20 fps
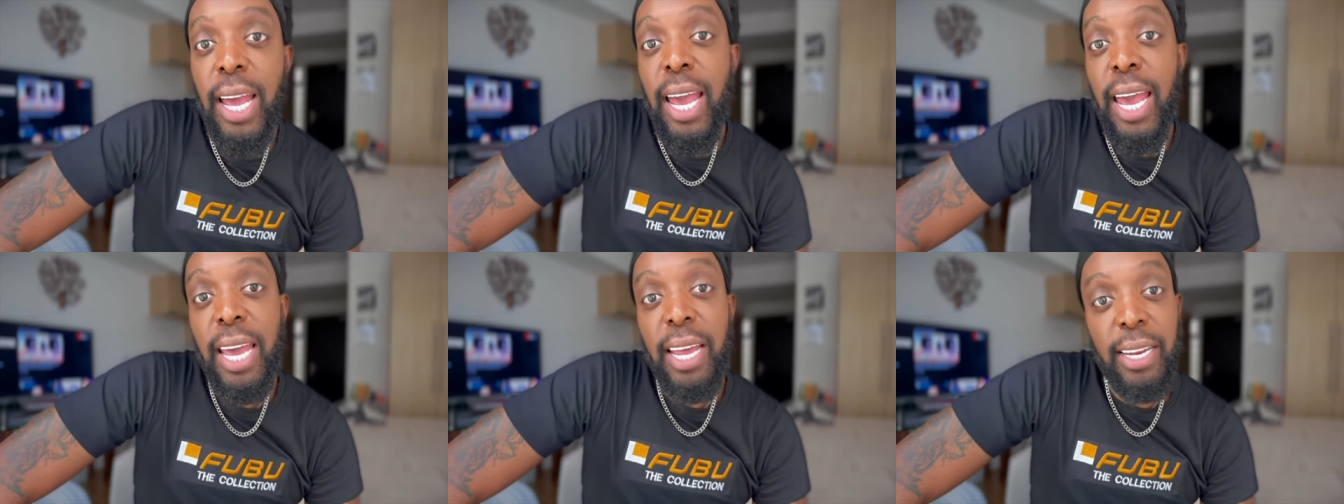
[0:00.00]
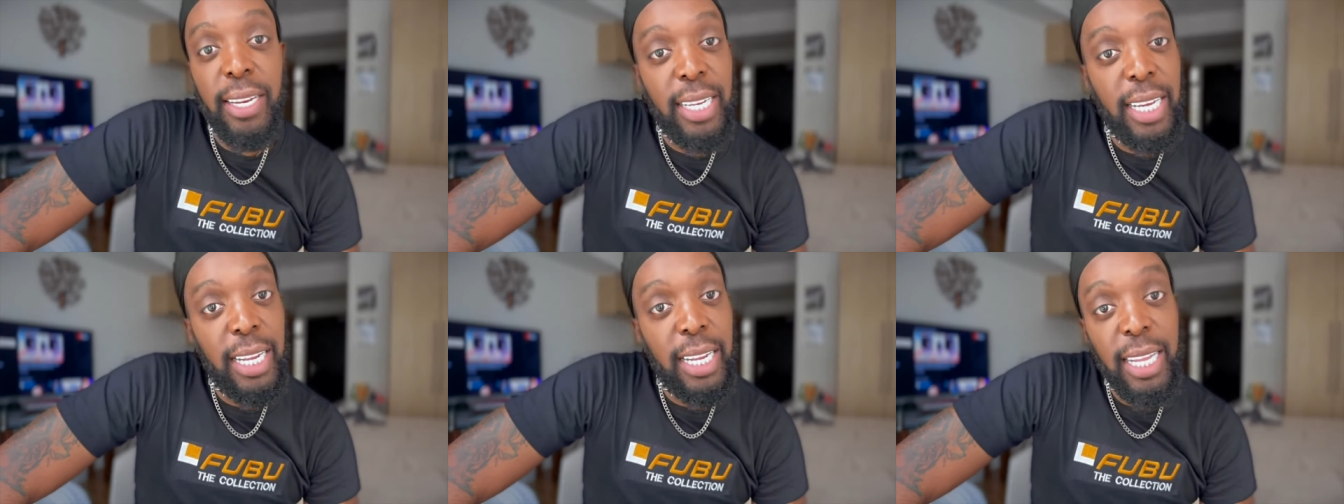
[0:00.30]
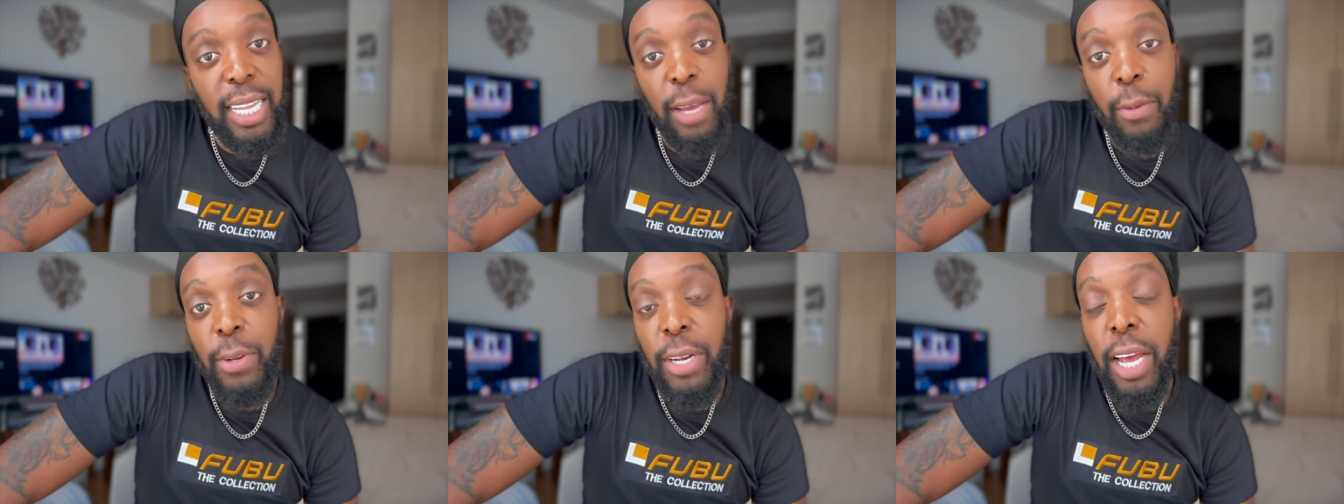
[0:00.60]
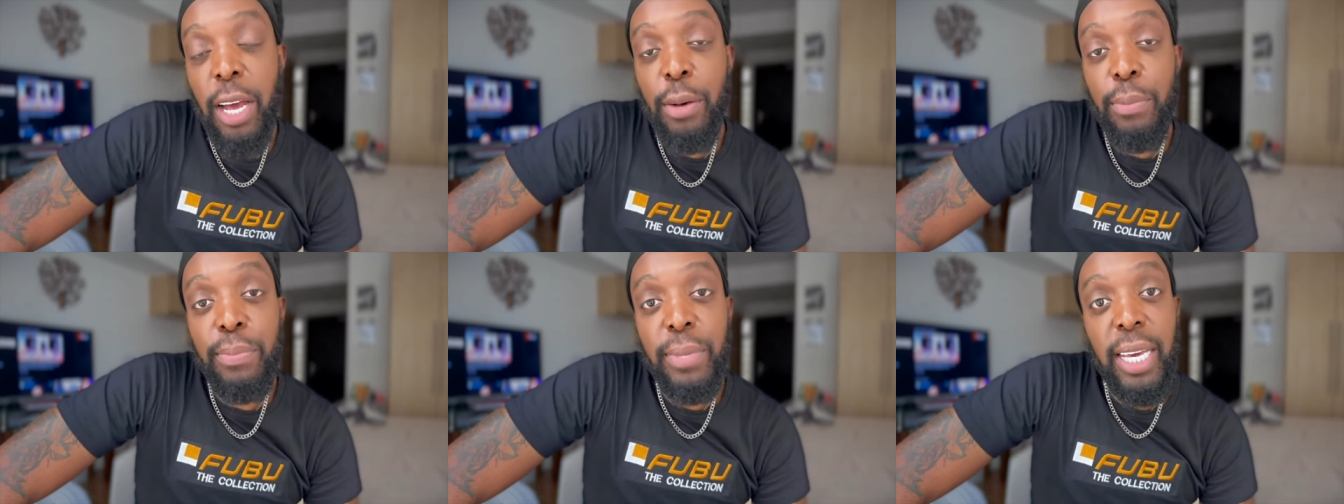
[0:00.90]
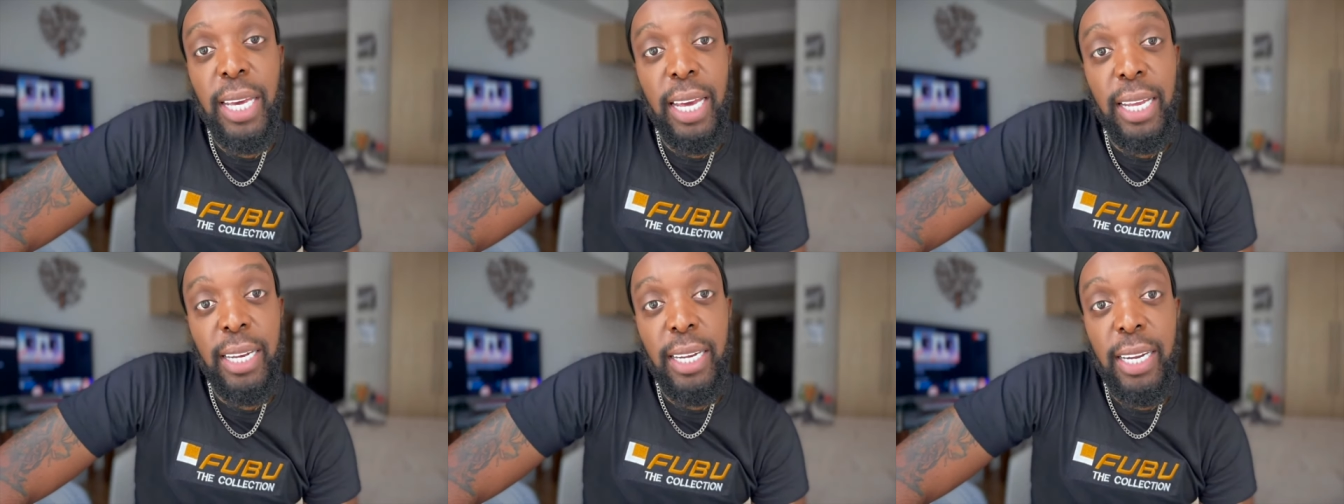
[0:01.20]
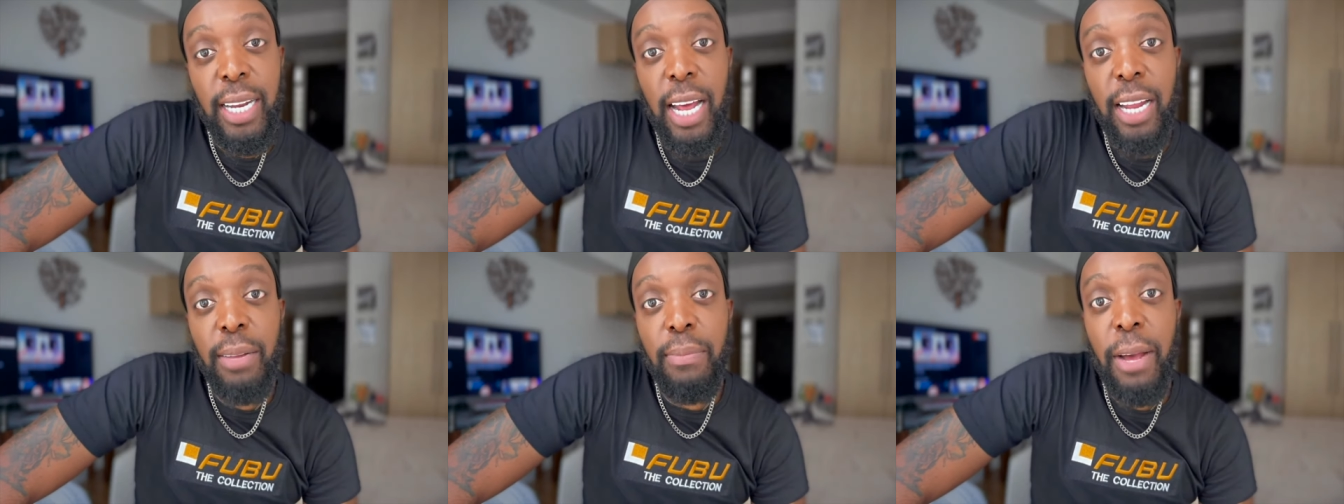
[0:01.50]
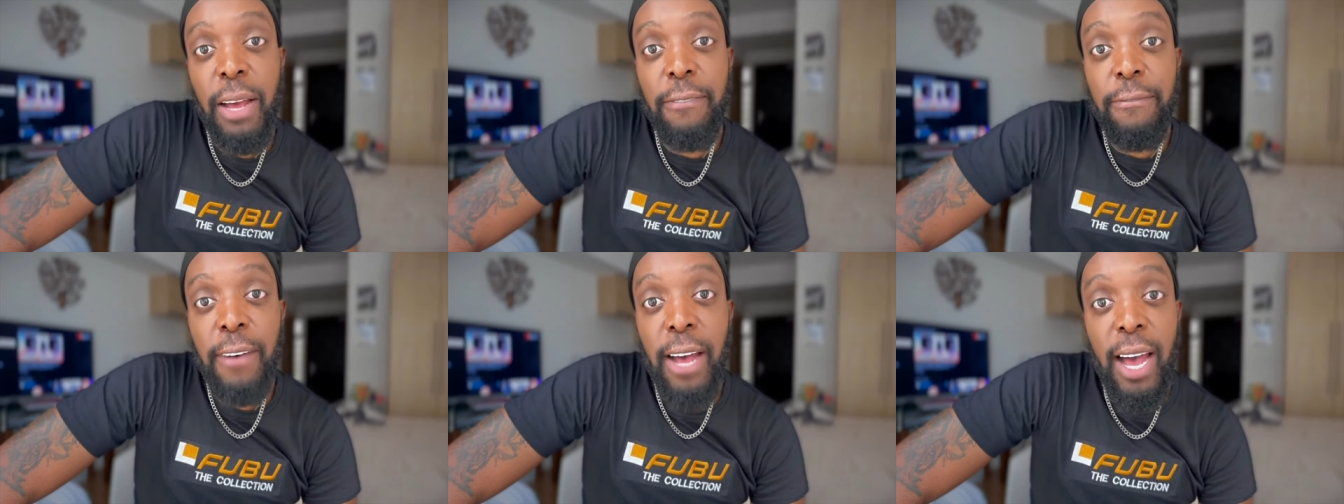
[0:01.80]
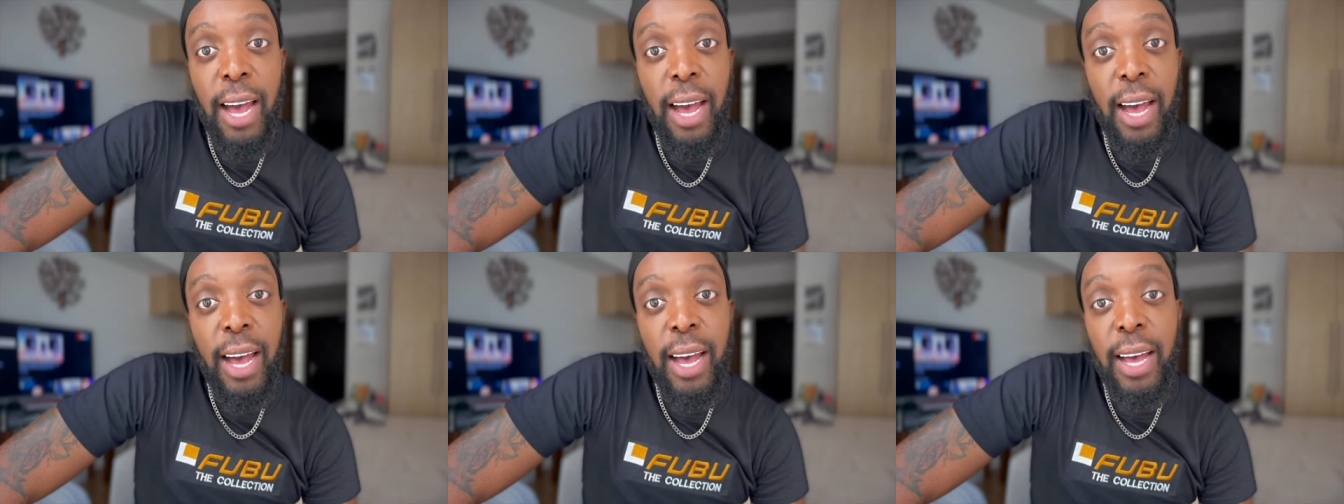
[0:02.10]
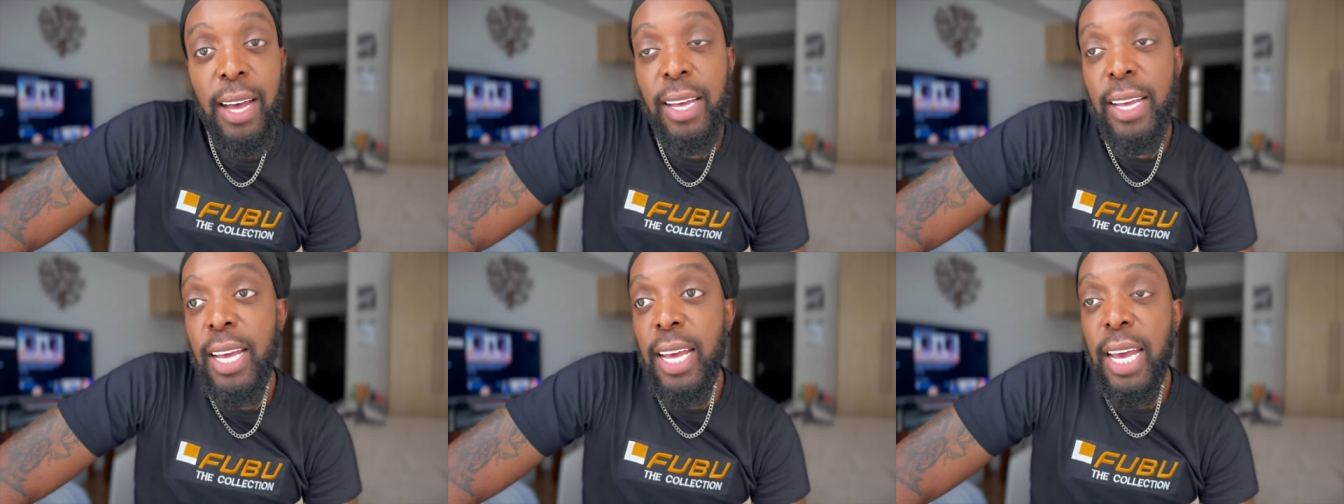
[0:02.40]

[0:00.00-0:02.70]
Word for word: and they would help me in and out of my faja